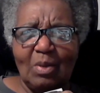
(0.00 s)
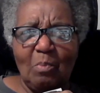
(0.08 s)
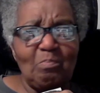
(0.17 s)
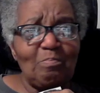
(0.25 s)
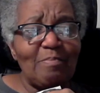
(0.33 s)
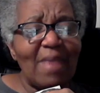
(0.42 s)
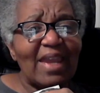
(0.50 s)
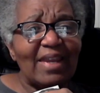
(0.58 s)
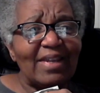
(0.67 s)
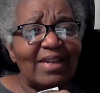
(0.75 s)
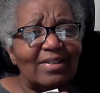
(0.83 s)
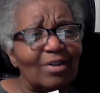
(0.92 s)

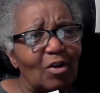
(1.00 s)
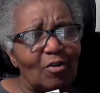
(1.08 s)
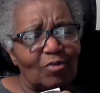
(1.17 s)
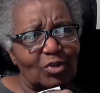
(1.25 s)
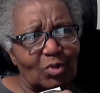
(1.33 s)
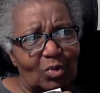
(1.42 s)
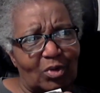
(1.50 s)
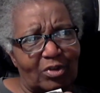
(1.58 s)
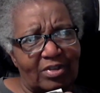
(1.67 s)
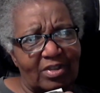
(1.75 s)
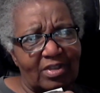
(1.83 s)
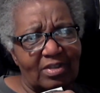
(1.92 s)
maid of
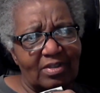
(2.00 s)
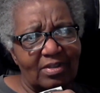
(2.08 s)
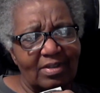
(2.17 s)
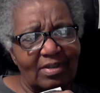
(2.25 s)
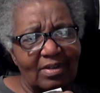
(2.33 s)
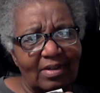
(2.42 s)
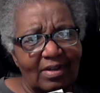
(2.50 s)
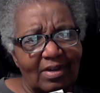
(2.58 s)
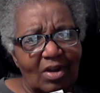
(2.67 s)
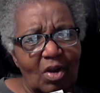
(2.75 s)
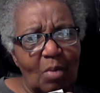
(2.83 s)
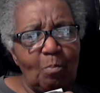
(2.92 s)
sorts,
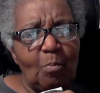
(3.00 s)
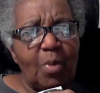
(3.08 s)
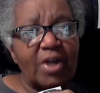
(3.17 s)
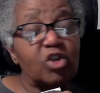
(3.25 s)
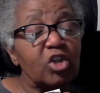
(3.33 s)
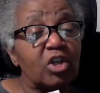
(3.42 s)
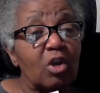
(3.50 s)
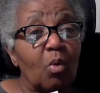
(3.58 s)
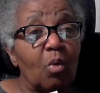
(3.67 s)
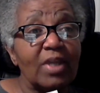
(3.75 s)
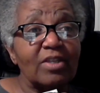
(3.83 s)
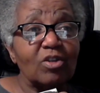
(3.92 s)
but she
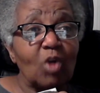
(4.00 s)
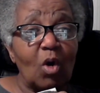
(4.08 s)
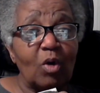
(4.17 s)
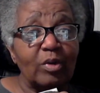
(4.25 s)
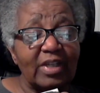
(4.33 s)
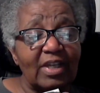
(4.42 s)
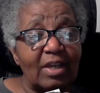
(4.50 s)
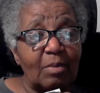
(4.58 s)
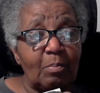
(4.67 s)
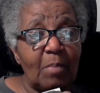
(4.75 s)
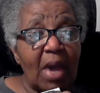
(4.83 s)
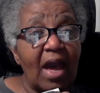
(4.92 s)
always called
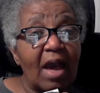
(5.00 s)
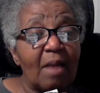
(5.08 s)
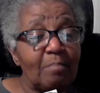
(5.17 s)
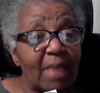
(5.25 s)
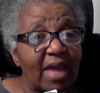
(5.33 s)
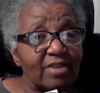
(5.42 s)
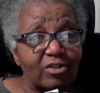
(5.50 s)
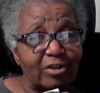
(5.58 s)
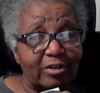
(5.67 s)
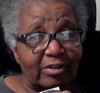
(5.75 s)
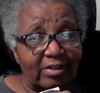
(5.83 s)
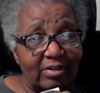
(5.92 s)
him
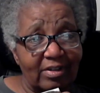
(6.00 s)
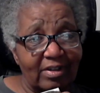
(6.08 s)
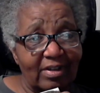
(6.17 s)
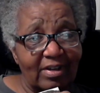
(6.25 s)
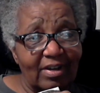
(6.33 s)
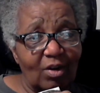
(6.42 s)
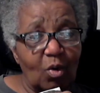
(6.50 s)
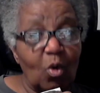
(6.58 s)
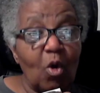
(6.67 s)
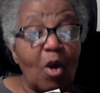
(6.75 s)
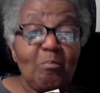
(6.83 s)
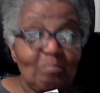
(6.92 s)
master
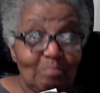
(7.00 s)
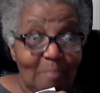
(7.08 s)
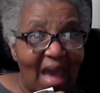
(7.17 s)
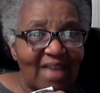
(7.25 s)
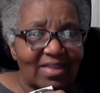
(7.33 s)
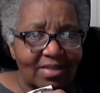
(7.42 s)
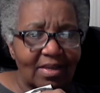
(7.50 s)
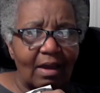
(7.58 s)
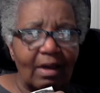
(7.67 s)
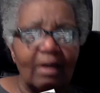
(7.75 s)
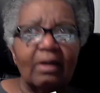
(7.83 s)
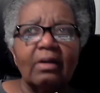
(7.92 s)
or
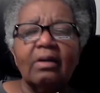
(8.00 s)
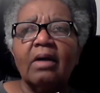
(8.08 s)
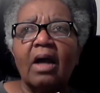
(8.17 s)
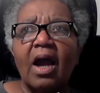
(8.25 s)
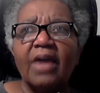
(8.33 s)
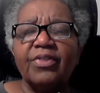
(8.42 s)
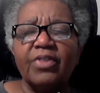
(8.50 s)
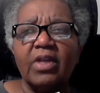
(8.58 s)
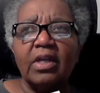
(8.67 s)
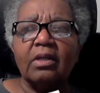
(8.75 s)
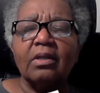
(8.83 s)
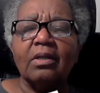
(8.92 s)
massa, I
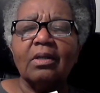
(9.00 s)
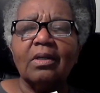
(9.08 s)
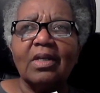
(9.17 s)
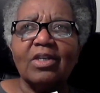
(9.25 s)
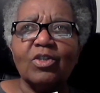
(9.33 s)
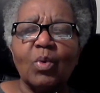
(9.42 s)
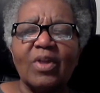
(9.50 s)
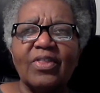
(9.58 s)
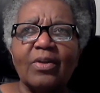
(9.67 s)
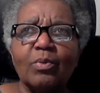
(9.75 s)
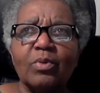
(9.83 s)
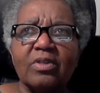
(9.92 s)
think is the way
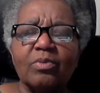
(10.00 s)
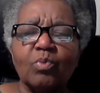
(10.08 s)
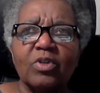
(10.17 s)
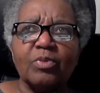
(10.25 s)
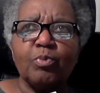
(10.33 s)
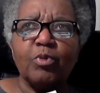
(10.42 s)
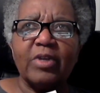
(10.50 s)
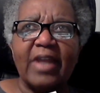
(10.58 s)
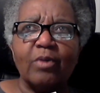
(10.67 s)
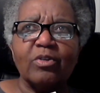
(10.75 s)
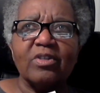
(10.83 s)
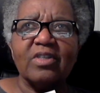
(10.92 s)
that was
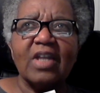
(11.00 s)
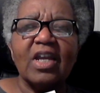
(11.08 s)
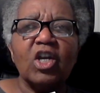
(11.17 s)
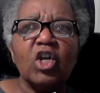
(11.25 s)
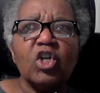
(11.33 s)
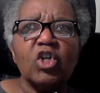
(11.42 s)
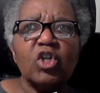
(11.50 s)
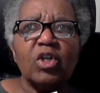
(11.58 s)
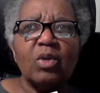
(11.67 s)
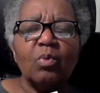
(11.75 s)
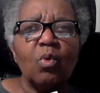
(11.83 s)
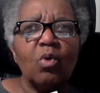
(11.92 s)
pronounced.
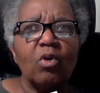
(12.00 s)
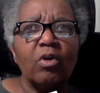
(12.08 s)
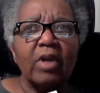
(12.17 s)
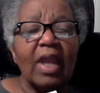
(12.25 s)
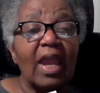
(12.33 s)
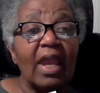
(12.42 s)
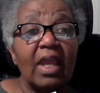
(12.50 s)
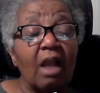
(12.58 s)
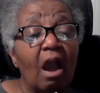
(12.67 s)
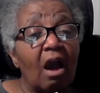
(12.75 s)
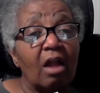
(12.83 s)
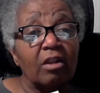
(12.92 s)
She wore a
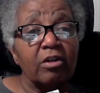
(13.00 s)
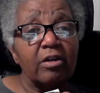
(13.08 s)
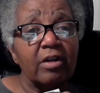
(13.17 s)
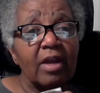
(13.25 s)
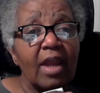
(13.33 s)
collar